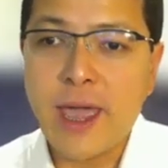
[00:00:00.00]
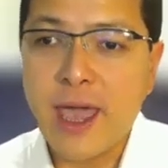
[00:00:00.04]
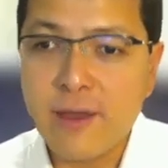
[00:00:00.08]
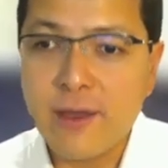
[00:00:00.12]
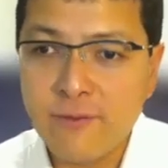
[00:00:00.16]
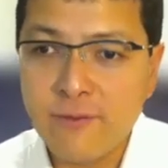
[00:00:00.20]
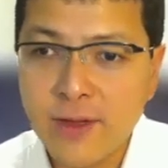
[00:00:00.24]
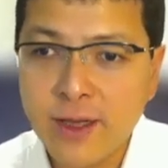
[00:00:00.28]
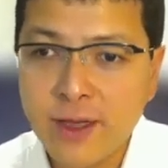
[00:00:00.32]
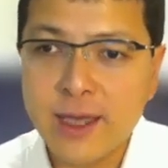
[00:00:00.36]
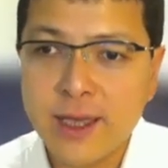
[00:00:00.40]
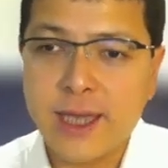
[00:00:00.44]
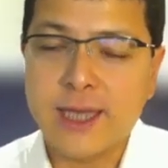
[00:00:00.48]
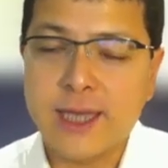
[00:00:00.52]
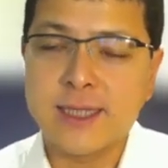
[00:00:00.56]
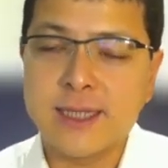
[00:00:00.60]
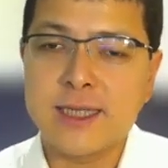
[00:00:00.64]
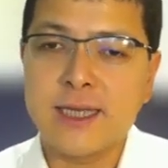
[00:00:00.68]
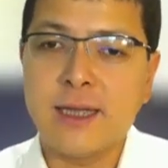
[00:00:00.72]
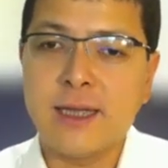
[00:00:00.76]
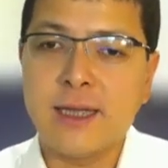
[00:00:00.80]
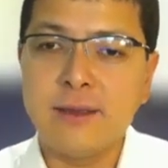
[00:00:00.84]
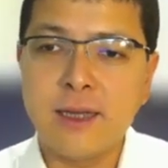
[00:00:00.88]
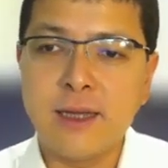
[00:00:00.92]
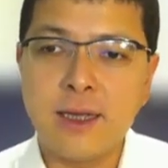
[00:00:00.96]
ever
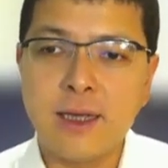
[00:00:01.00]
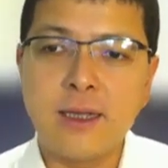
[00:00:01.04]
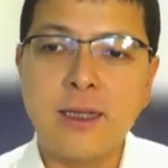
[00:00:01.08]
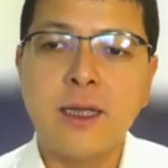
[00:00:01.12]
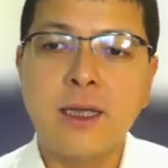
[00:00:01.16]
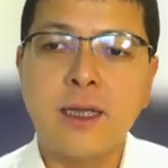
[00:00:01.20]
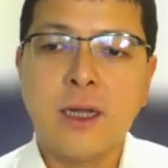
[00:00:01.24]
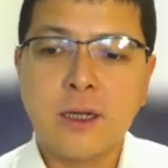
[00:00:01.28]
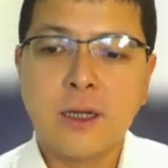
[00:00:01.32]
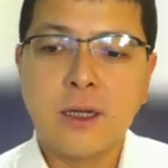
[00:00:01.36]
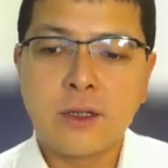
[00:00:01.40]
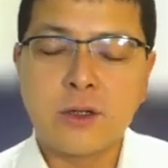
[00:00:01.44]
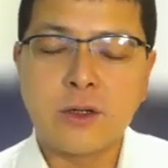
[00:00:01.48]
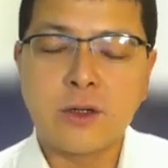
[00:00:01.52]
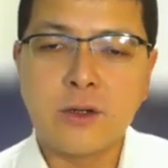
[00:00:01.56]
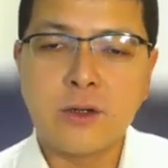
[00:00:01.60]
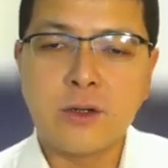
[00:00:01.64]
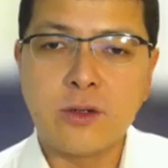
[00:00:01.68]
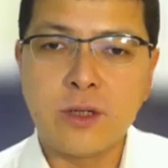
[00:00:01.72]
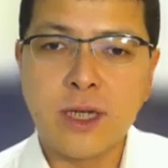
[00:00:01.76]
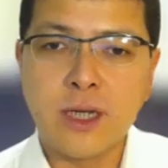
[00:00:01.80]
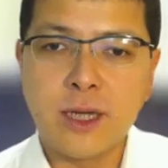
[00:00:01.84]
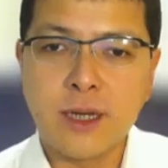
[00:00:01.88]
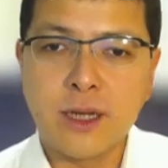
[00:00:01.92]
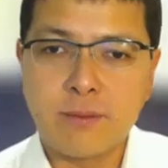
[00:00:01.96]
ascending
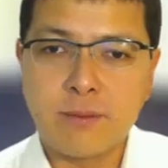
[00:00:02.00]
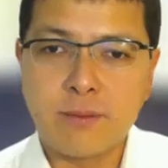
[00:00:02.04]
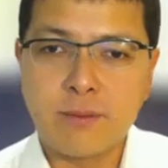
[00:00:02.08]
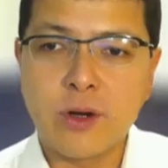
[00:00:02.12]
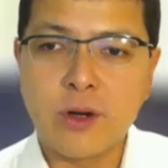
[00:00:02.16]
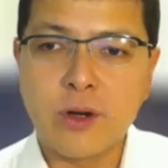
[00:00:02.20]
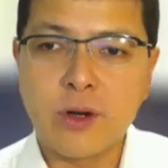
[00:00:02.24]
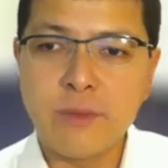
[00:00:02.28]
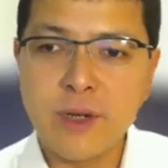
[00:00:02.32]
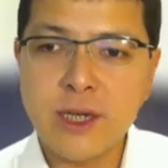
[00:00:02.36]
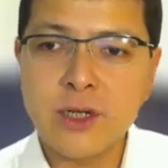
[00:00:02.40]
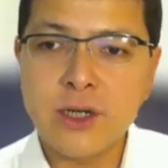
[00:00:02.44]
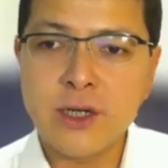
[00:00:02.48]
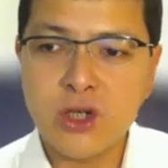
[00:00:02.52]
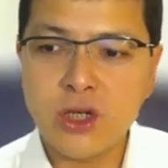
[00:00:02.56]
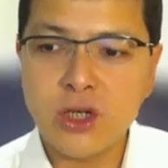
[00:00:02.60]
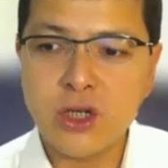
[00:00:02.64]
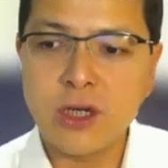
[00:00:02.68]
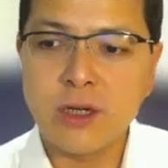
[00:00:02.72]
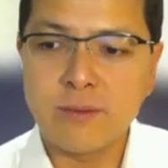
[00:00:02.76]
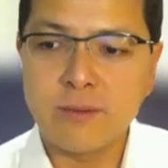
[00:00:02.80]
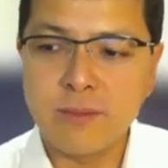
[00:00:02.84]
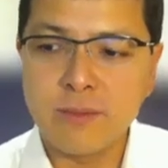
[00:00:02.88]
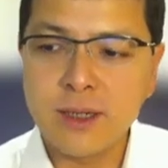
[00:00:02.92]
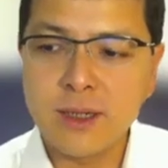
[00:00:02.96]
to the
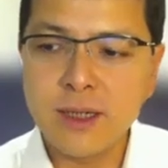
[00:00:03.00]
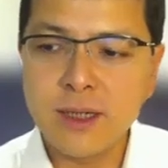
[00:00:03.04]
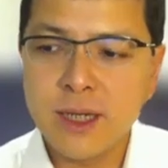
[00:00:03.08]
premiership.